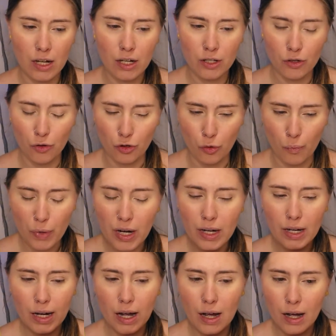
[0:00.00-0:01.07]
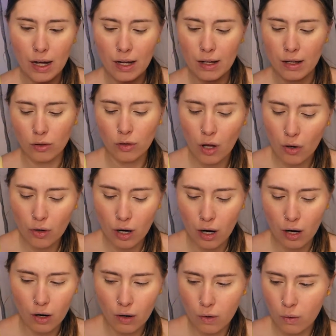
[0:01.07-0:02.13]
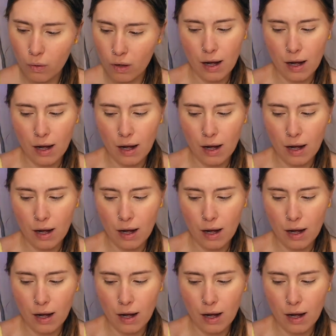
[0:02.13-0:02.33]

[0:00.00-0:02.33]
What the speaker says: social media, logo,